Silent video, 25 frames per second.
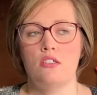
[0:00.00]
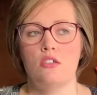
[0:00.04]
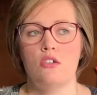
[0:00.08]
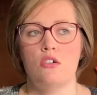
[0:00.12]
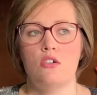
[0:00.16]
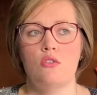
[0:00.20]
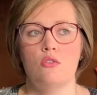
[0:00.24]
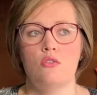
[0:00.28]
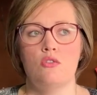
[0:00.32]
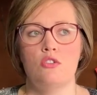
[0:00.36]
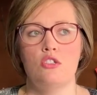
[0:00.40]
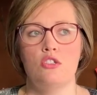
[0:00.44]

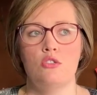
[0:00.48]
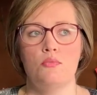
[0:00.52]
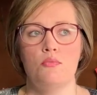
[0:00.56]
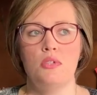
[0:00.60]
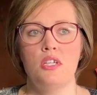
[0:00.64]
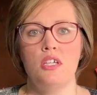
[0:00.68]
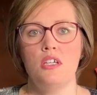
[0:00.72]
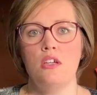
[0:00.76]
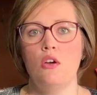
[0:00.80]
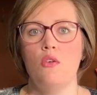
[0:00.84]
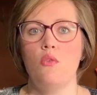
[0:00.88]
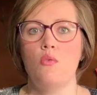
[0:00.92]
So just
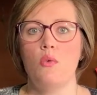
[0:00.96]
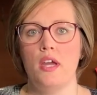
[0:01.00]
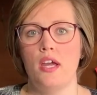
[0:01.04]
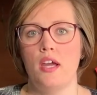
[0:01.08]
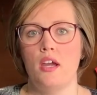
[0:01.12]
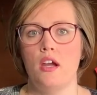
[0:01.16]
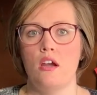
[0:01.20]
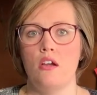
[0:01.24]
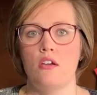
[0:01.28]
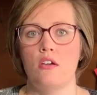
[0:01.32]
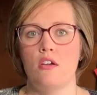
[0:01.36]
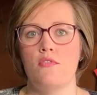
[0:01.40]
being
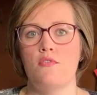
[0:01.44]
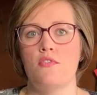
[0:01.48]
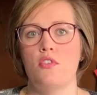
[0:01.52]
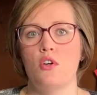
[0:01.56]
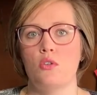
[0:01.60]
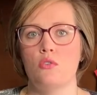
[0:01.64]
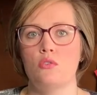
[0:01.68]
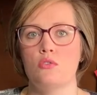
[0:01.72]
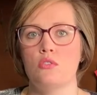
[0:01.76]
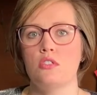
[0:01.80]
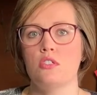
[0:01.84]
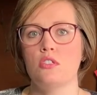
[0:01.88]
aware of
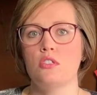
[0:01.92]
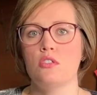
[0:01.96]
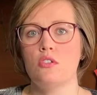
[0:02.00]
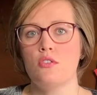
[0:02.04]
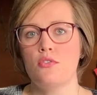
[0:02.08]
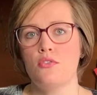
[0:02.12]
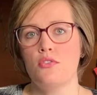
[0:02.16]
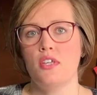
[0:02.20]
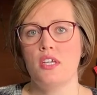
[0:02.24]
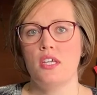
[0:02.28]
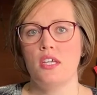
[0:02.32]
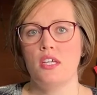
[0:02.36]
those little
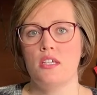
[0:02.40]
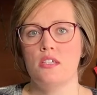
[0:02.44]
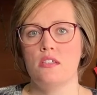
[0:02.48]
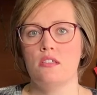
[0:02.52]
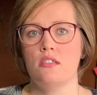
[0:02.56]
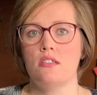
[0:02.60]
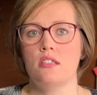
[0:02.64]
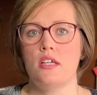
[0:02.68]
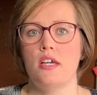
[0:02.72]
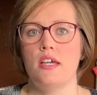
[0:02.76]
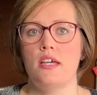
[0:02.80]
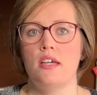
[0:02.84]

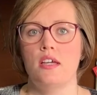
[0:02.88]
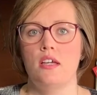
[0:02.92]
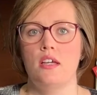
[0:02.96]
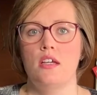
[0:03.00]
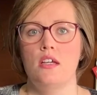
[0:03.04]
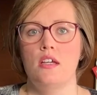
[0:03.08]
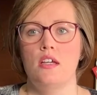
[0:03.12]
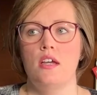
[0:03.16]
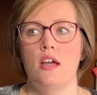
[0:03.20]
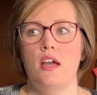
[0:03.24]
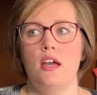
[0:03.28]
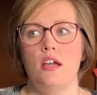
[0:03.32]
things, like,
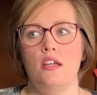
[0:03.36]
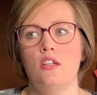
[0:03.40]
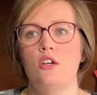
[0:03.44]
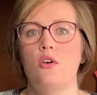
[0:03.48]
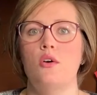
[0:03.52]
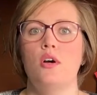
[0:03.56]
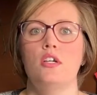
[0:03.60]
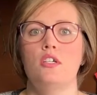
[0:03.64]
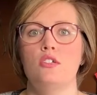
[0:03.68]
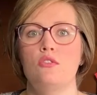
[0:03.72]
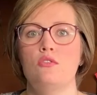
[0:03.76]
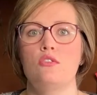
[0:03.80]
I know
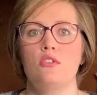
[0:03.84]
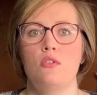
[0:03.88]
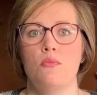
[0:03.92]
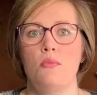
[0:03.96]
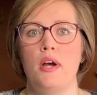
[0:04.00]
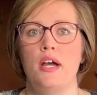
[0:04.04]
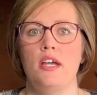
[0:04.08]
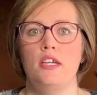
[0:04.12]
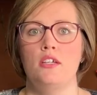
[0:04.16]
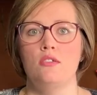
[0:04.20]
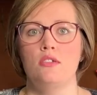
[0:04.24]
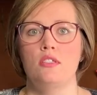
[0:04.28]
I used to
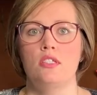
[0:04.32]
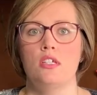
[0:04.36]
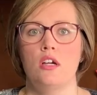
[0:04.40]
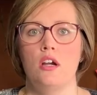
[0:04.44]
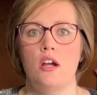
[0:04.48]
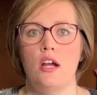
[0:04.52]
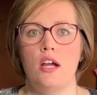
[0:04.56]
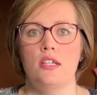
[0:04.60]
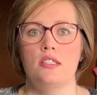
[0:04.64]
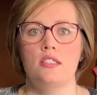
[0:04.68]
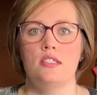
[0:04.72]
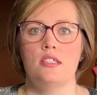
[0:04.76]
buy you
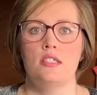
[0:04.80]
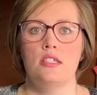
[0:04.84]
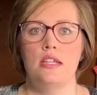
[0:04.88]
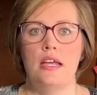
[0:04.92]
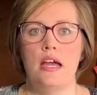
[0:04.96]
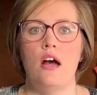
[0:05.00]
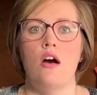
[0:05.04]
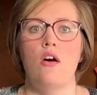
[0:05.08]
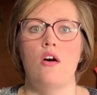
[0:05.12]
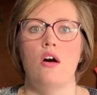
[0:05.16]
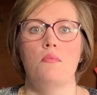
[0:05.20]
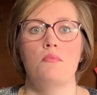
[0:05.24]
cigarettes and
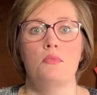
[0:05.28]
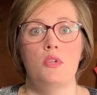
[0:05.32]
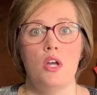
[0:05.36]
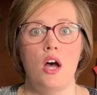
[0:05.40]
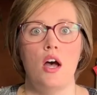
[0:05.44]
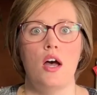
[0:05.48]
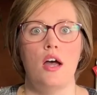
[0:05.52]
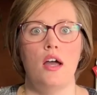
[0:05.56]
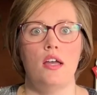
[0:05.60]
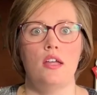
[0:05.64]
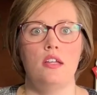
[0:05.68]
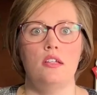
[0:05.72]
now I'm
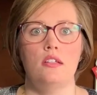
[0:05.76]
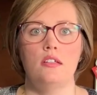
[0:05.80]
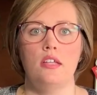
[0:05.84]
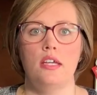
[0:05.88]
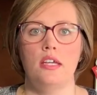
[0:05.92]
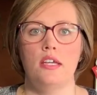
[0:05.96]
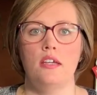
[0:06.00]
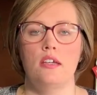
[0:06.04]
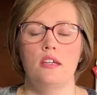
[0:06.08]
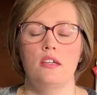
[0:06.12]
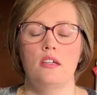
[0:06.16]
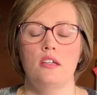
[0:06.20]
not,
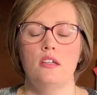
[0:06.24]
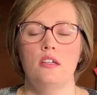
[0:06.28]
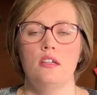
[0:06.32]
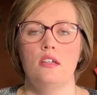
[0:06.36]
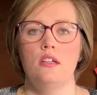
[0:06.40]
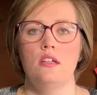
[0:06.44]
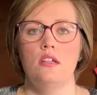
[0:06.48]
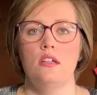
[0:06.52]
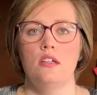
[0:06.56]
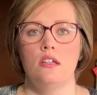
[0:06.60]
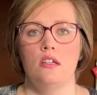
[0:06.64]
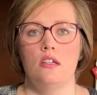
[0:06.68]
like
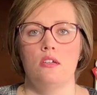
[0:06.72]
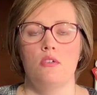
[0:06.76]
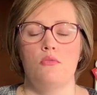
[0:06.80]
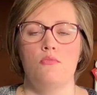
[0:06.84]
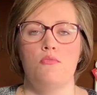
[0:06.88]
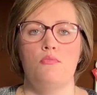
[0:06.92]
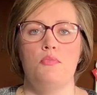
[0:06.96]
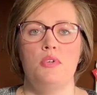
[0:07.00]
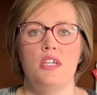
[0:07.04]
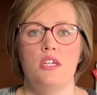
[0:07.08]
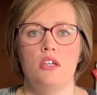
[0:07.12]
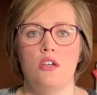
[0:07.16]

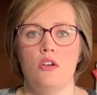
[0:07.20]
being